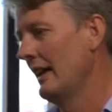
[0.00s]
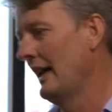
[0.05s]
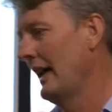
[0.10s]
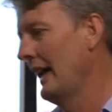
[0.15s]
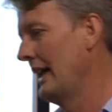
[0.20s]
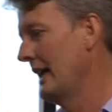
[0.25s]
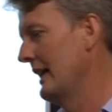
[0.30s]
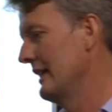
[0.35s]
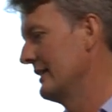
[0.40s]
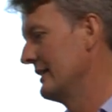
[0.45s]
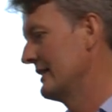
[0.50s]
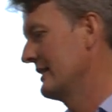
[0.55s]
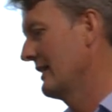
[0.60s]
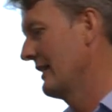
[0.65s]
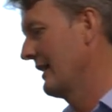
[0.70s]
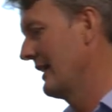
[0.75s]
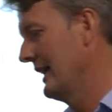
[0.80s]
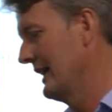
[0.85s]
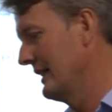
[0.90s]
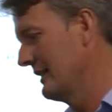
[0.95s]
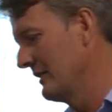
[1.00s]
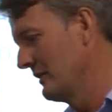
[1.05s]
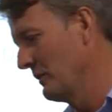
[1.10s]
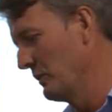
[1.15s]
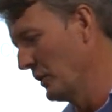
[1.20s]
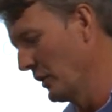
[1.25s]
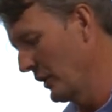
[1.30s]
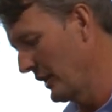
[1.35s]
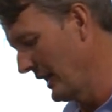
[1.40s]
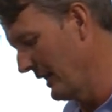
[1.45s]
and then
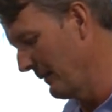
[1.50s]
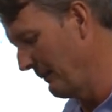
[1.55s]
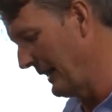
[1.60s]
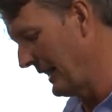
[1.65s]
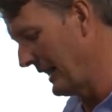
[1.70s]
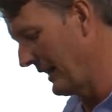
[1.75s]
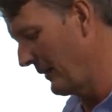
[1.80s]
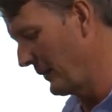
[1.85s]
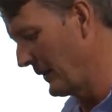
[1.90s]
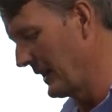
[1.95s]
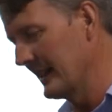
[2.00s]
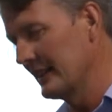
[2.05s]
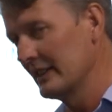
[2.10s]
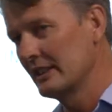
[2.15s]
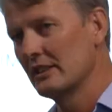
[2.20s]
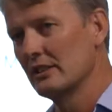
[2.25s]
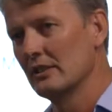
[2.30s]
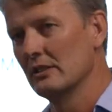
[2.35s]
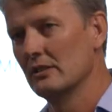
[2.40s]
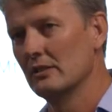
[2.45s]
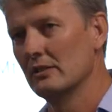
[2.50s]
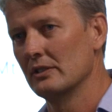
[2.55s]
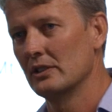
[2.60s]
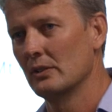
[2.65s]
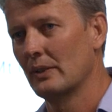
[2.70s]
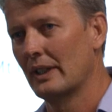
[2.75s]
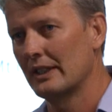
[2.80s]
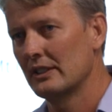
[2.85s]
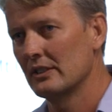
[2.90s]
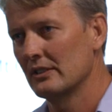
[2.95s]
work out pathways to,
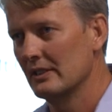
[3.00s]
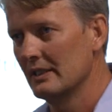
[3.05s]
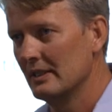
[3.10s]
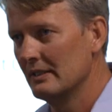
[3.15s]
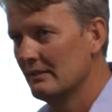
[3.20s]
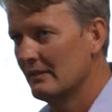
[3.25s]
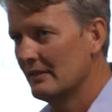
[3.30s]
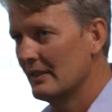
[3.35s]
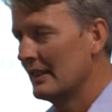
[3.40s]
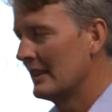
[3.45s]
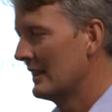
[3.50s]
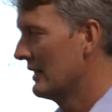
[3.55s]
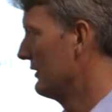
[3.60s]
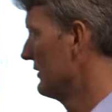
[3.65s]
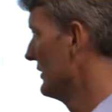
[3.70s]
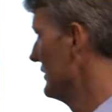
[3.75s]
to actually uh,